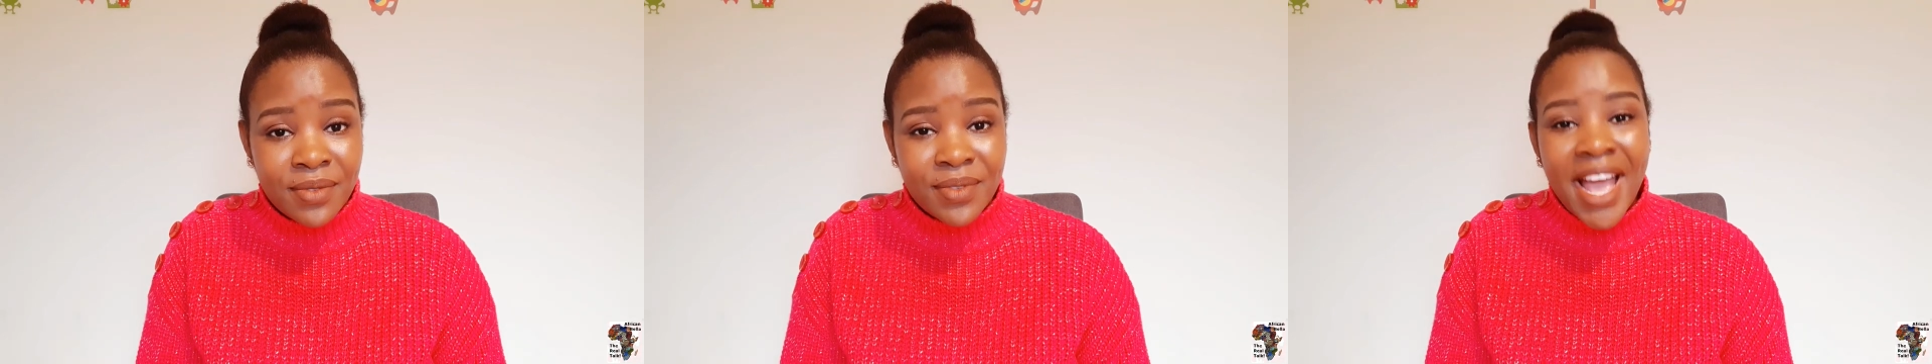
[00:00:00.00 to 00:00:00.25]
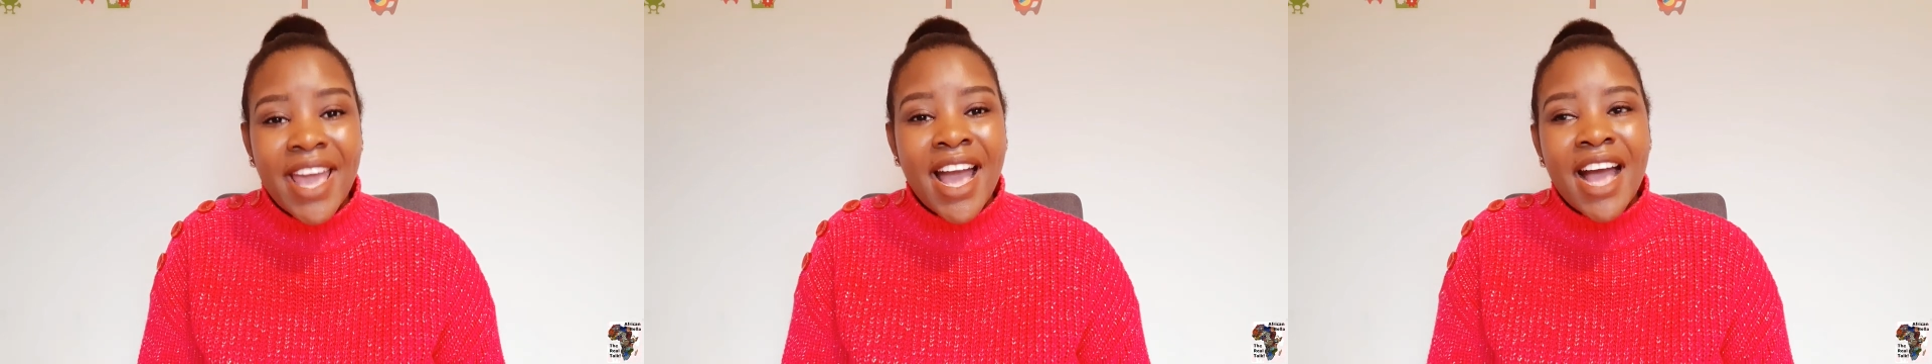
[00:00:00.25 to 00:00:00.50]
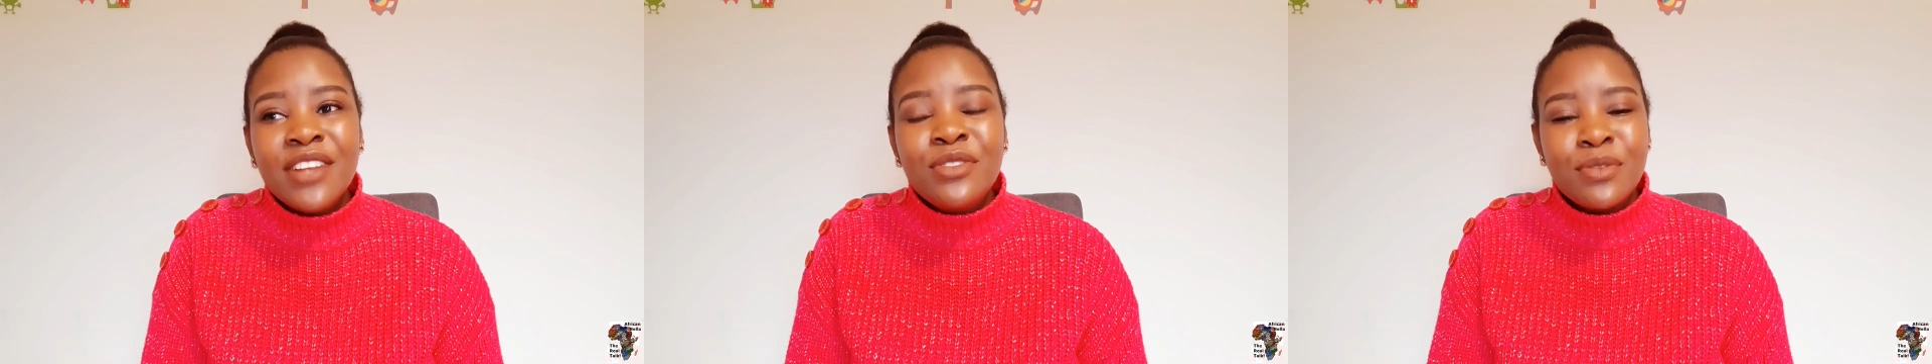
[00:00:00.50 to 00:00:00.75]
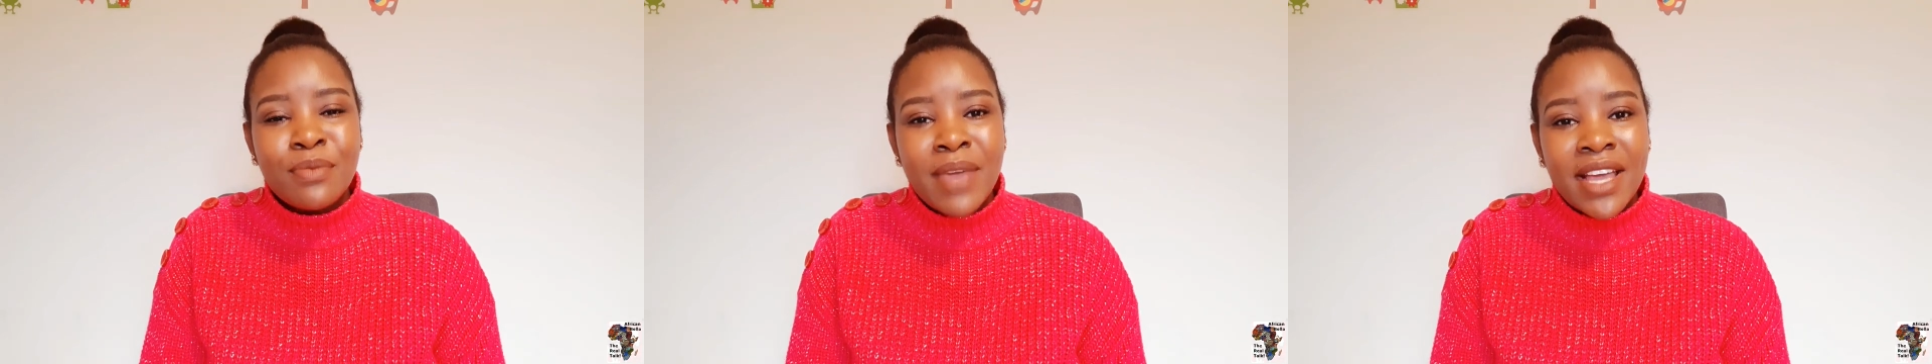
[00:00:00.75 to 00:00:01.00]
I had
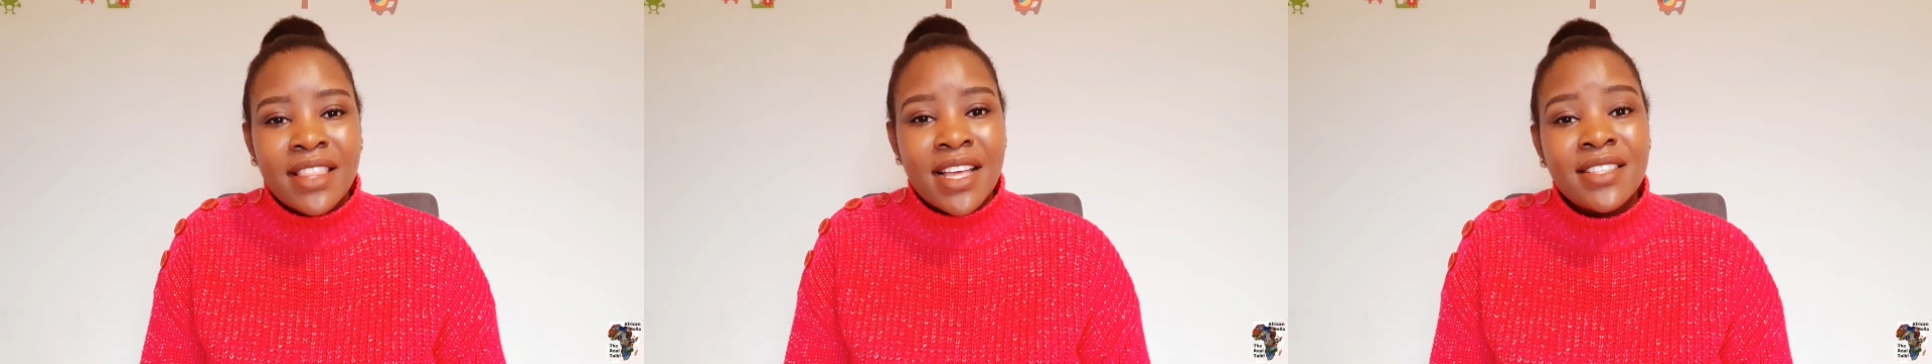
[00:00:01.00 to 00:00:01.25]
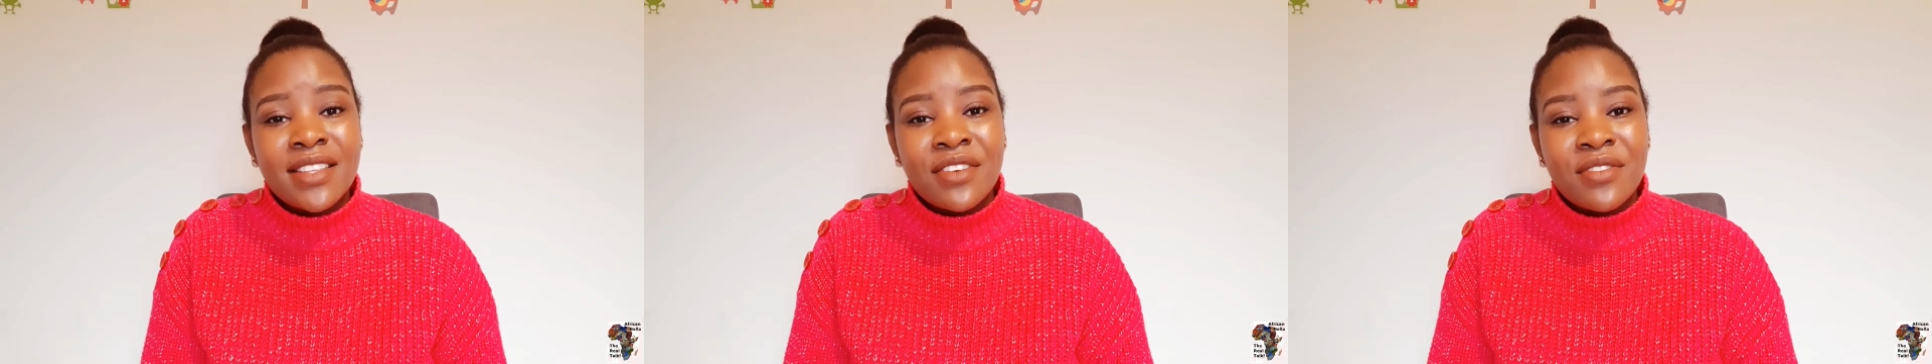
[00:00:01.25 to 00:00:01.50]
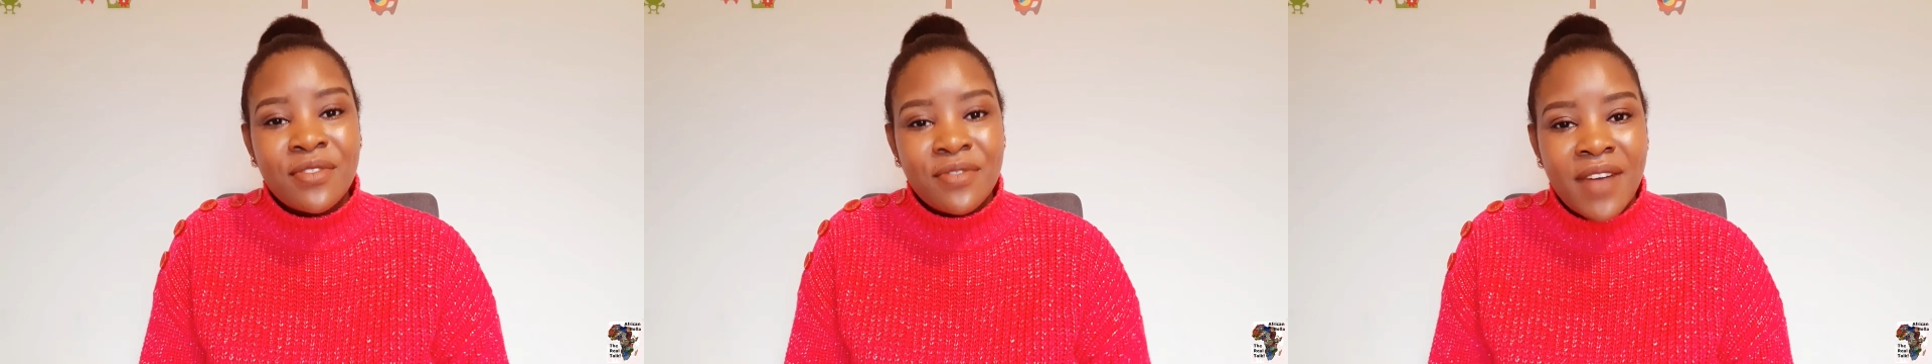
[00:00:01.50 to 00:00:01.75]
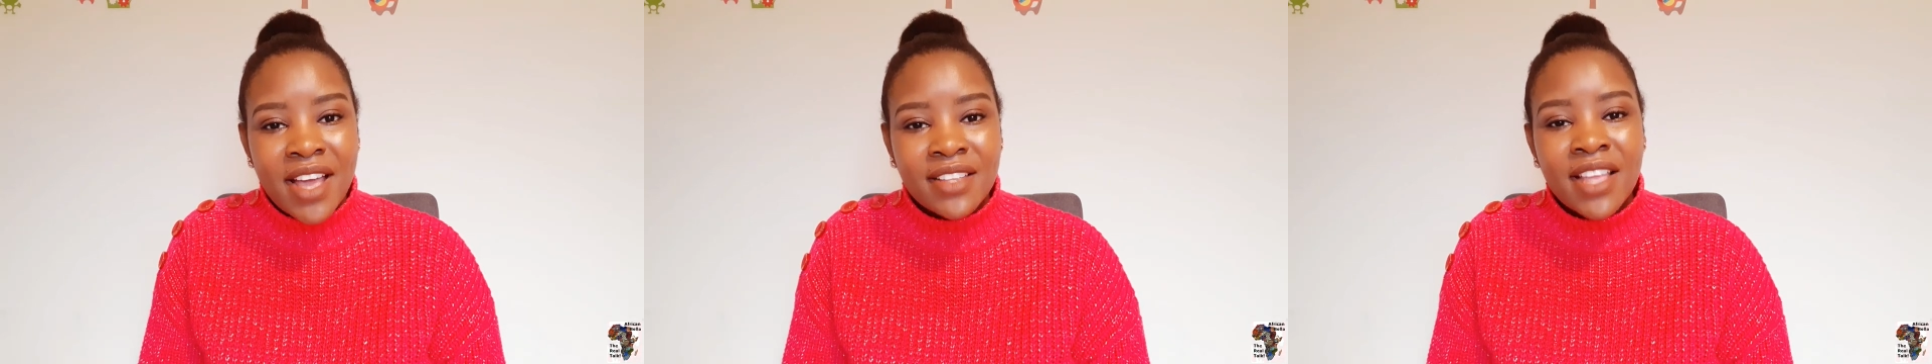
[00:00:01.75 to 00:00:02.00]
to make that
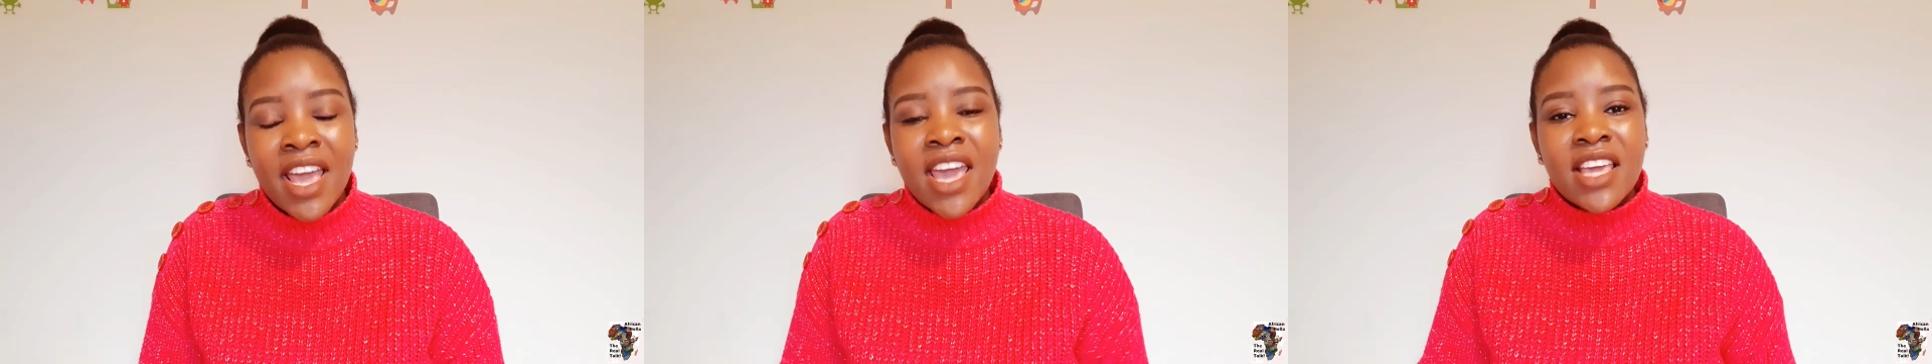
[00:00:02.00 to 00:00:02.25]
sacrifice.